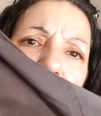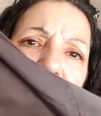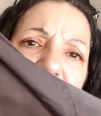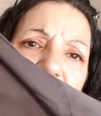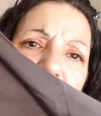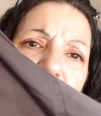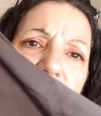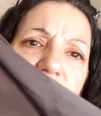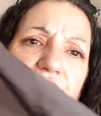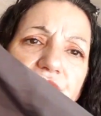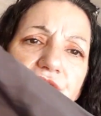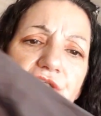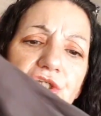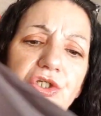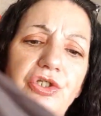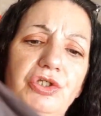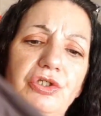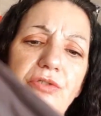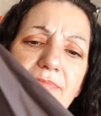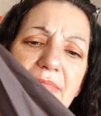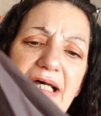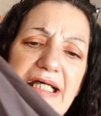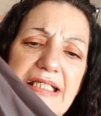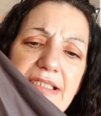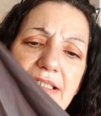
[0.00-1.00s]
bit
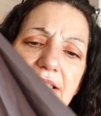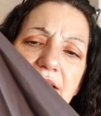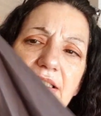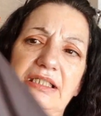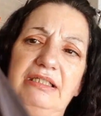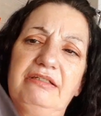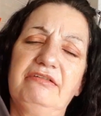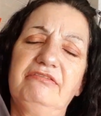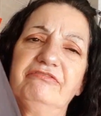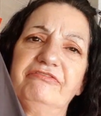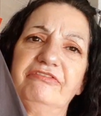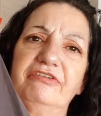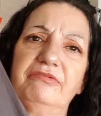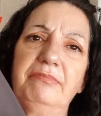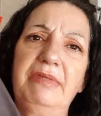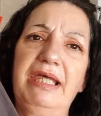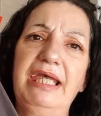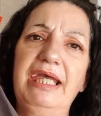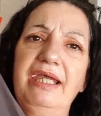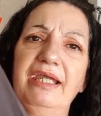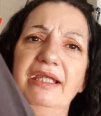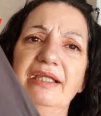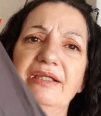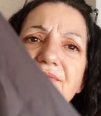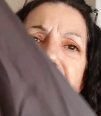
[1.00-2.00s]
too masculine for
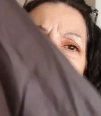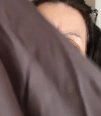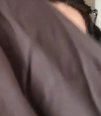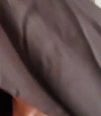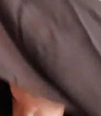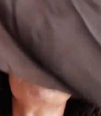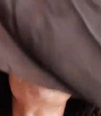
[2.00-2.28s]
me.